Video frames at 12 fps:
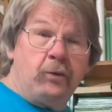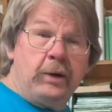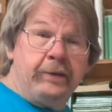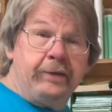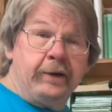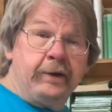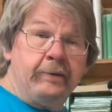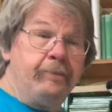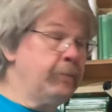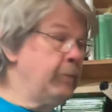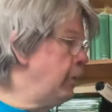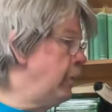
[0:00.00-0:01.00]
for one thing,
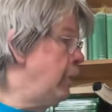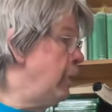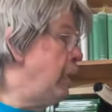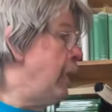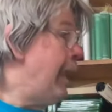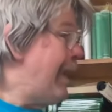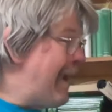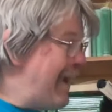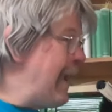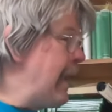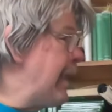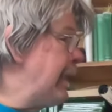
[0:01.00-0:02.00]

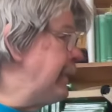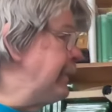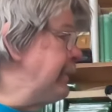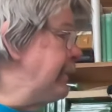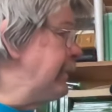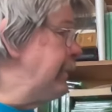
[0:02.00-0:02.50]
and